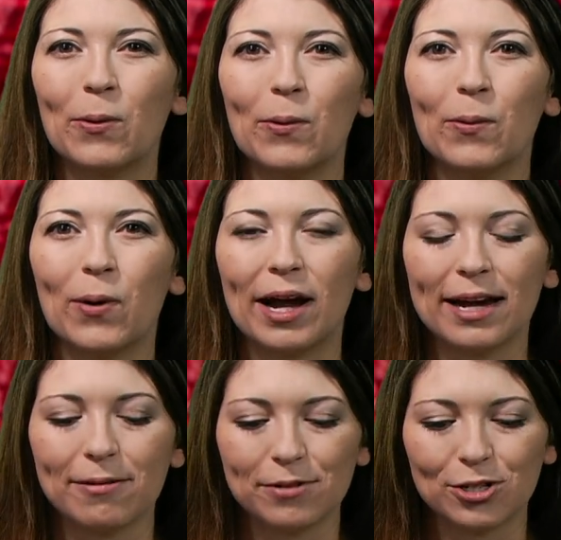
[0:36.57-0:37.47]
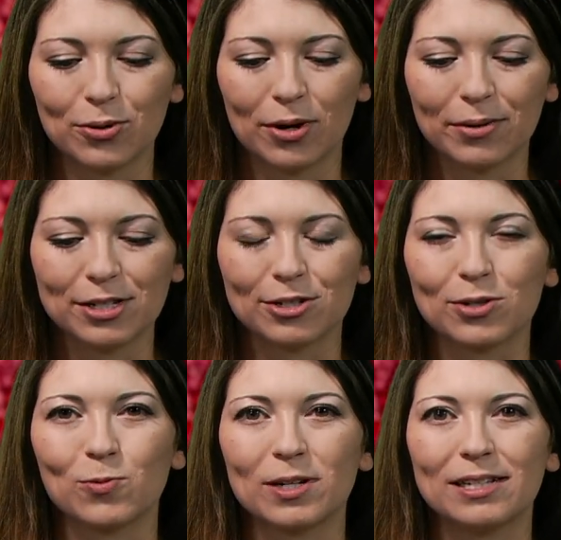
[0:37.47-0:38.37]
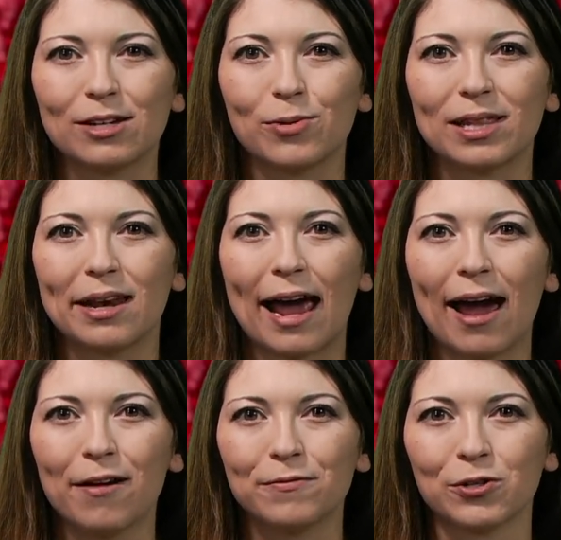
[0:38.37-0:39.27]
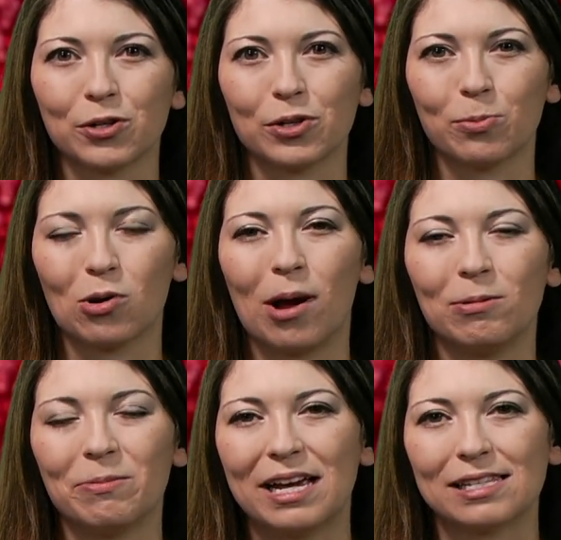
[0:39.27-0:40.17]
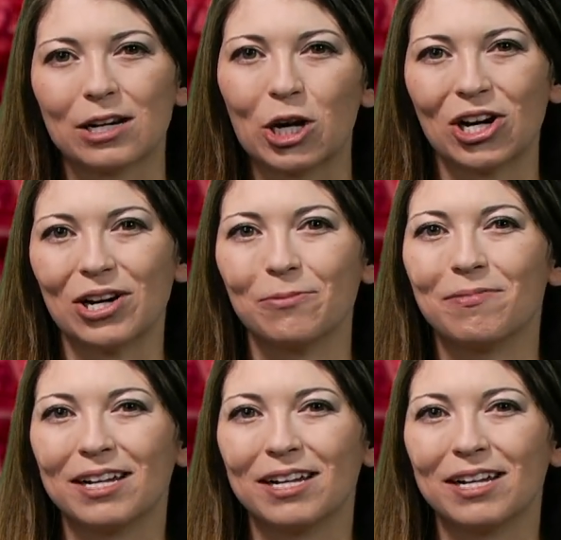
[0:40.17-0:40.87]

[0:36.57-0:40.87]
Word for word: why would you always just want to deal with it after the problem has occurred?